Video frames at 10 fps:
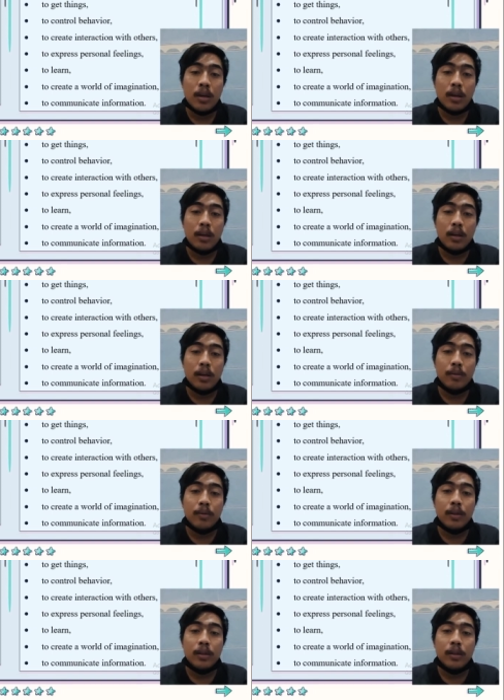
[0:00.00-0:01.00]
and then after
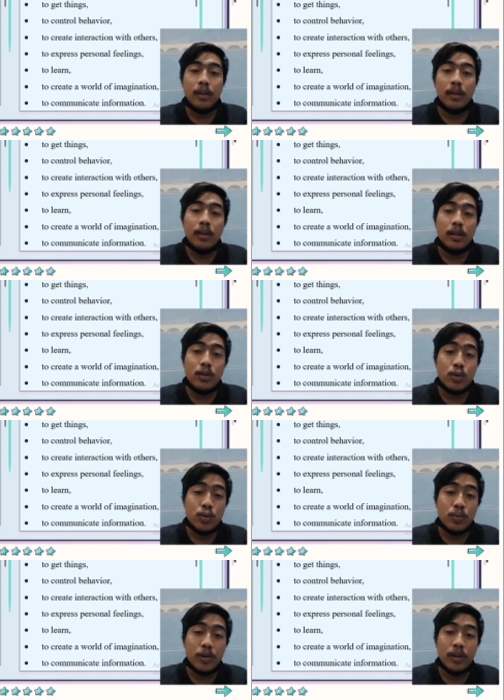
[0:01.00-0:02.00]
that, the
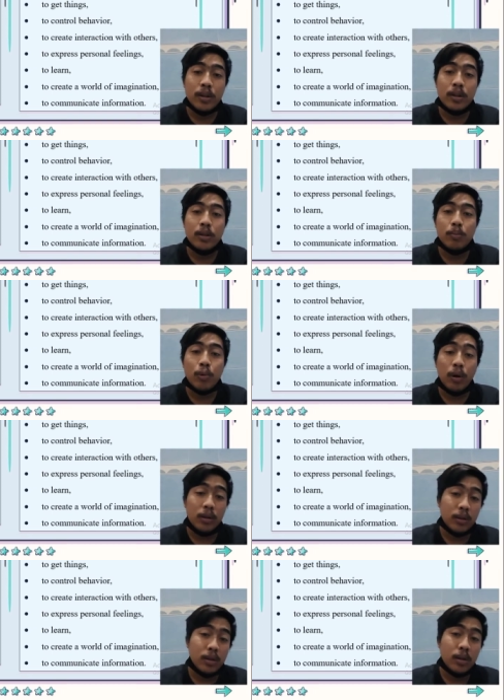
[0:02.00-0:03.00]
subordinate
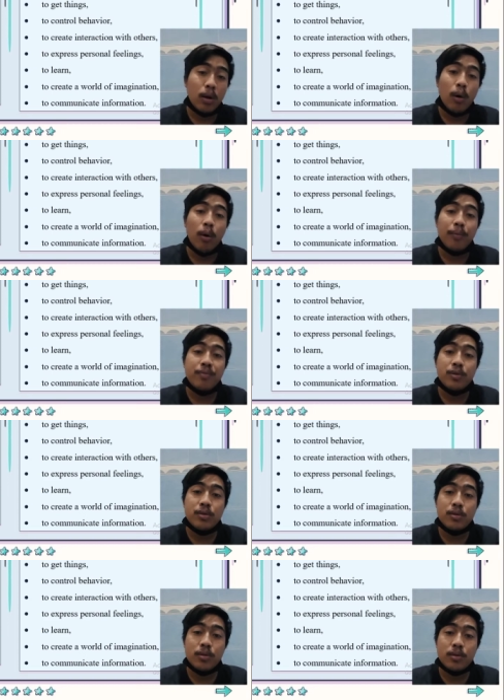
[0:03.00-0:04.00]
importance of
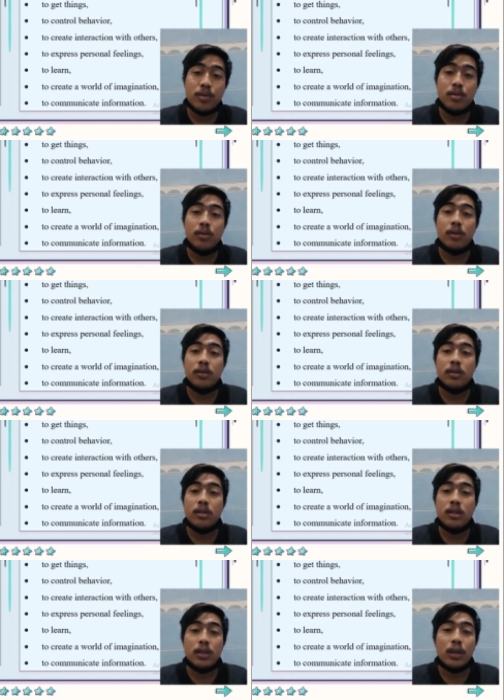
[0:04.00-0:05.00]
structural
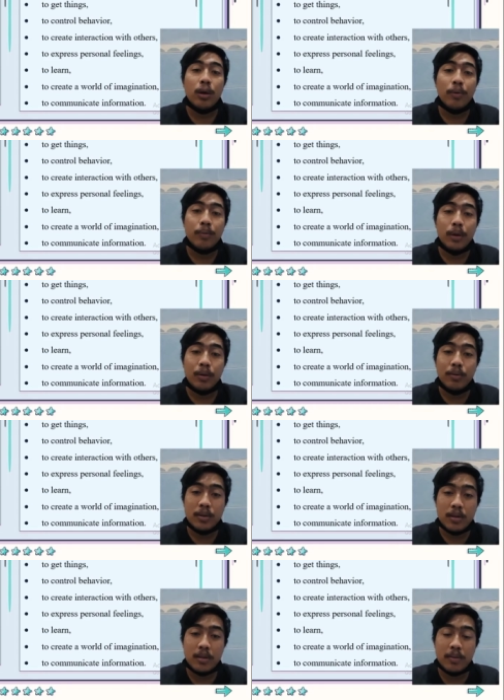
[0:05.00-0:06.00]
teaching of language.